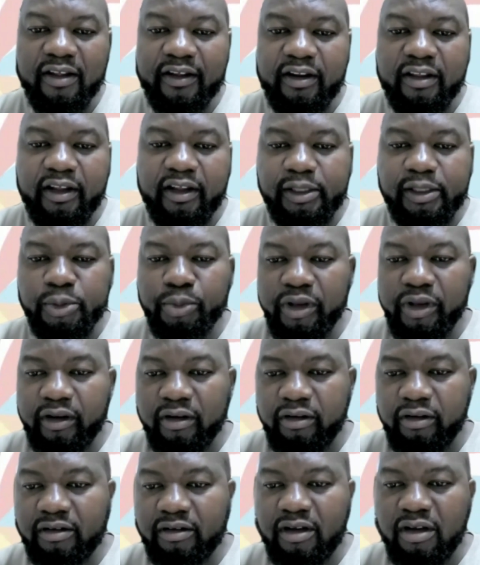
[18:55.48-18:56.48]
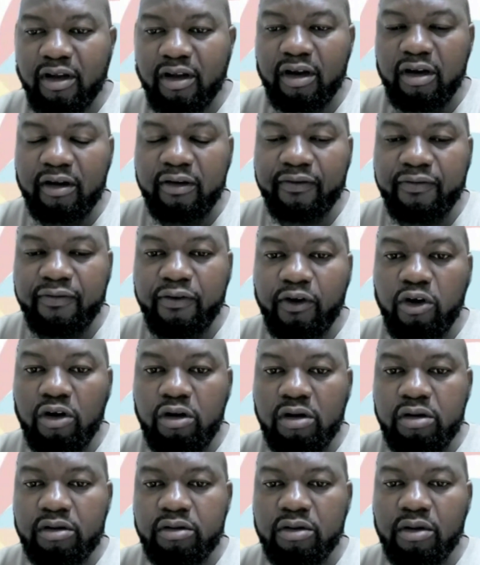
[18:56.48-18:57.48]
And then there's been
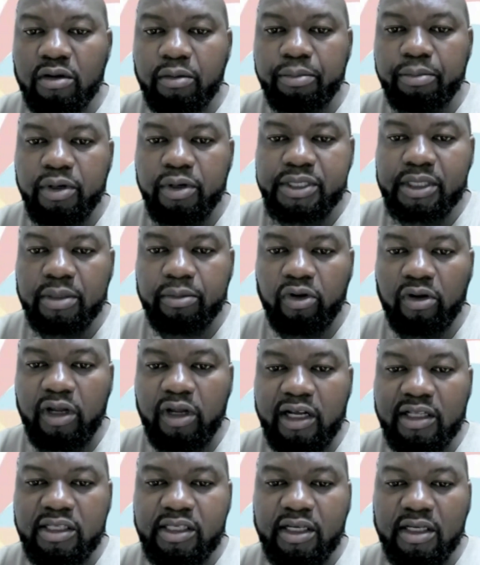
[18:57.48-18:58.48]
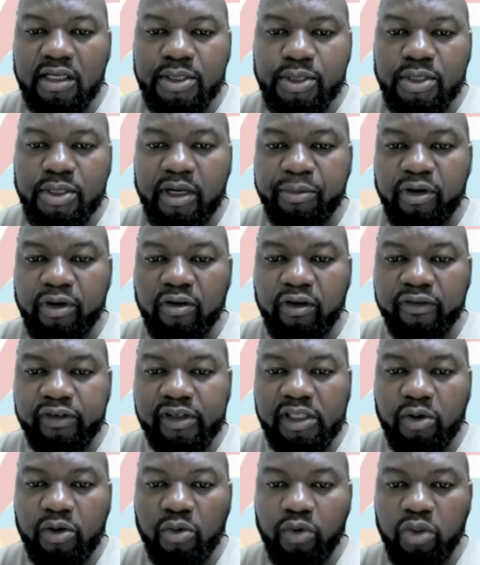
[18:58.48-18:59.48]
4 possible answers. I mean,
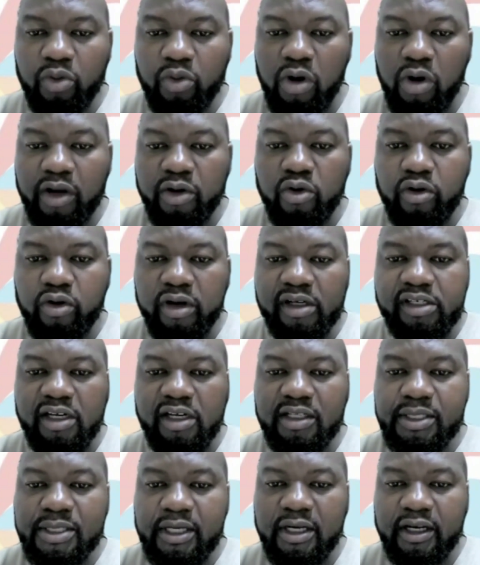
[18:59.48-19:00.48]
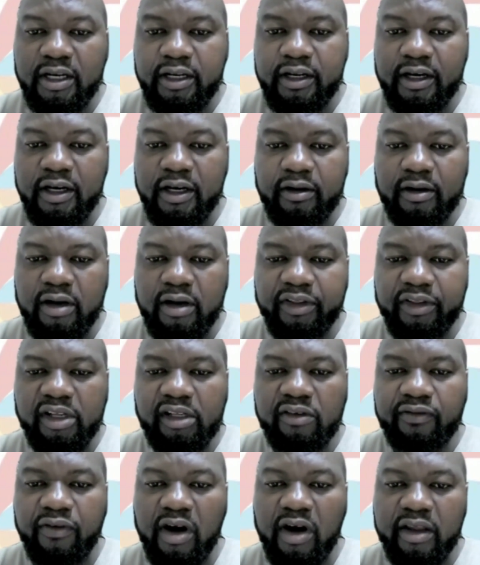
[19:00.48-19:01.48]
obviously with one correct answer, and I
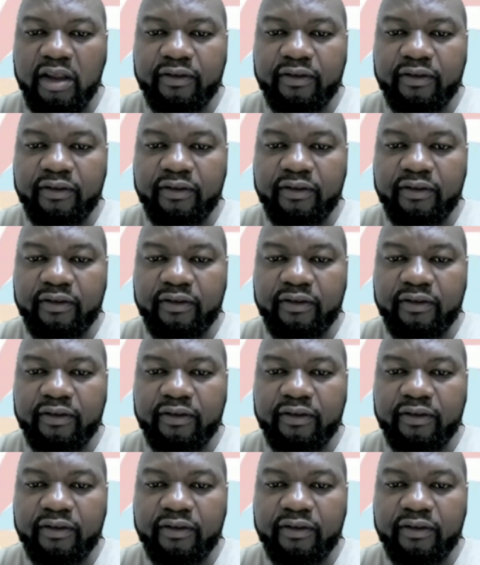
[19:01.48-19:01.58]
think it's